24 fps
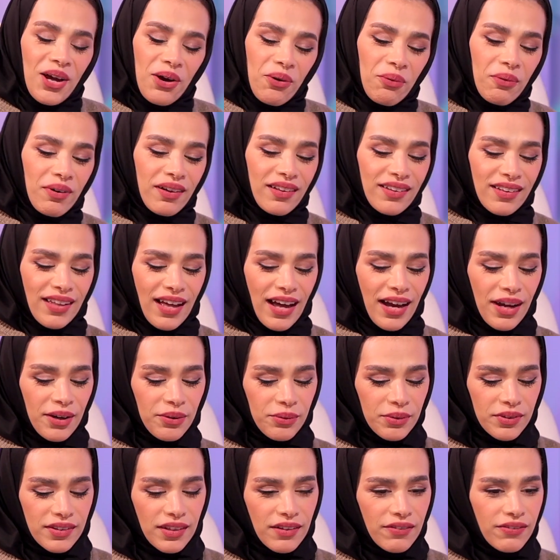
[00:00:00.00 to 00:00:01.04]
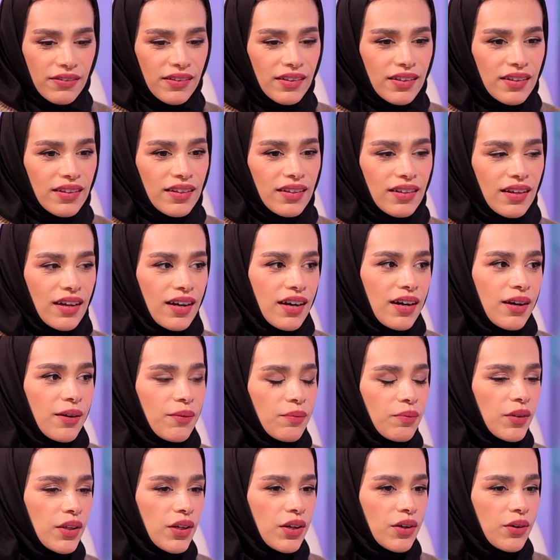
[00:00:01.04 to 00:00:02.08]
Well, I would definitely,
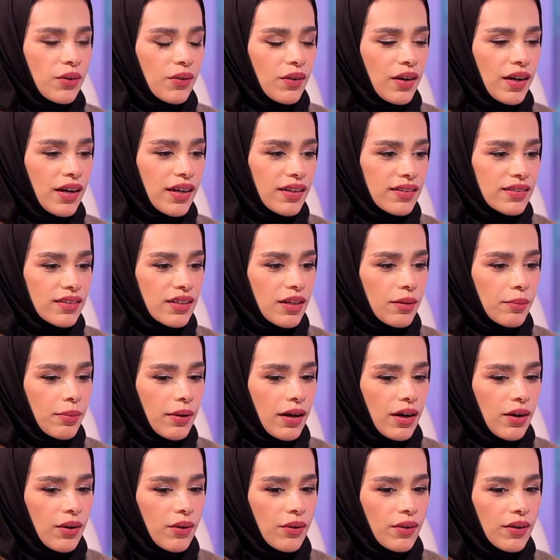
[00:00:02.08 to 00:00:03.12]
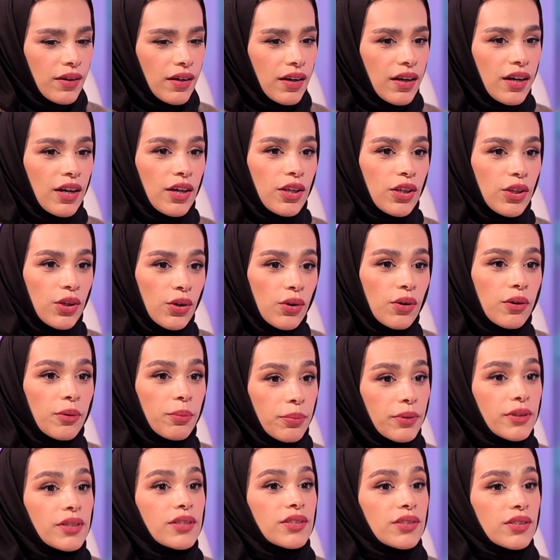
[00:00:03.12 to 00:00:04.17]
ask about your
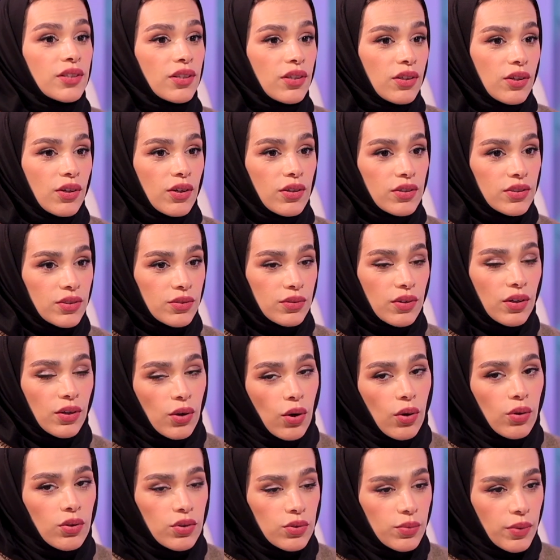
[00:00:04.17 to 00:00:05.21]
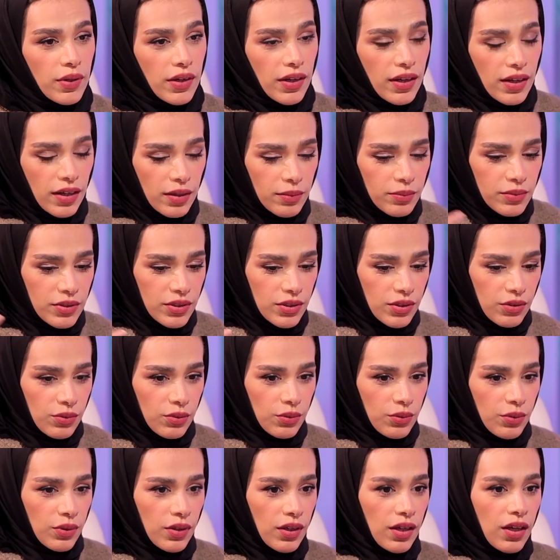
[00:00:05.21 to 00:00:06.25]
personal goals when it comes to,
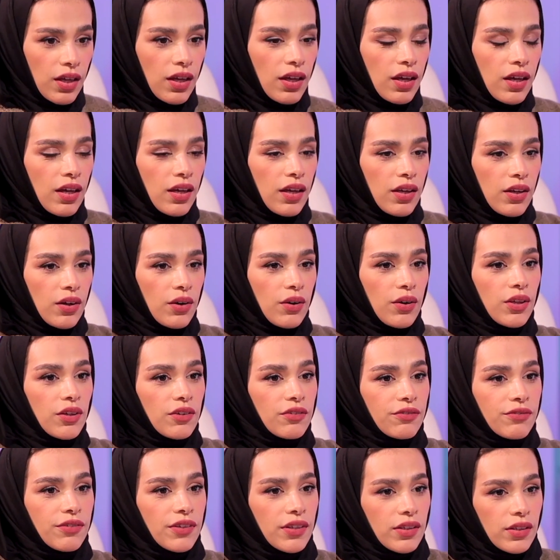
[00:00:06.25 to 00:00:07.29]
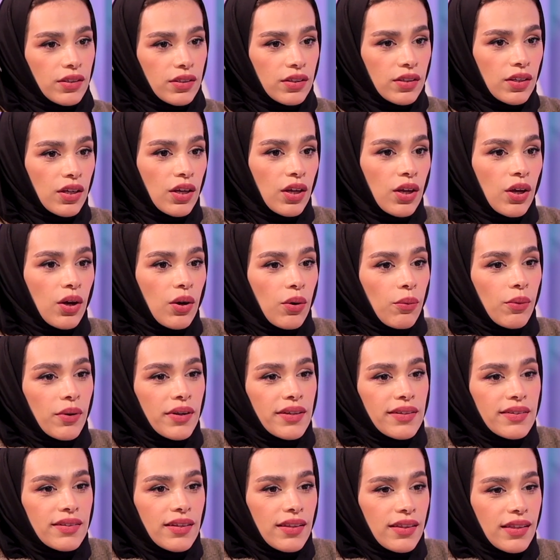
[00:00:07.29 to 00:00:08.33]
your field. What
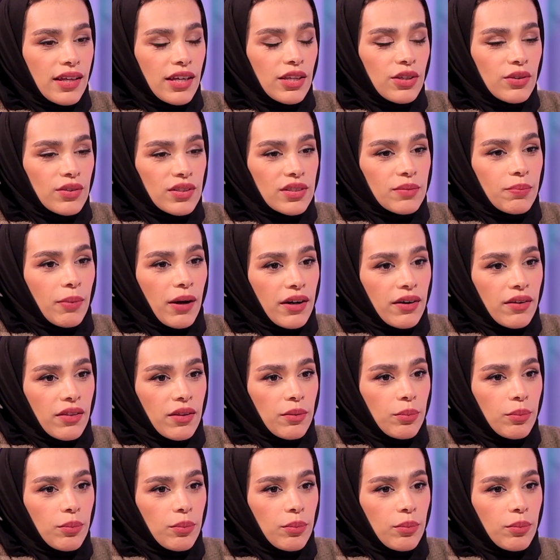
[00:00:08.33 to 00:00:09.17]
is it that you aspire the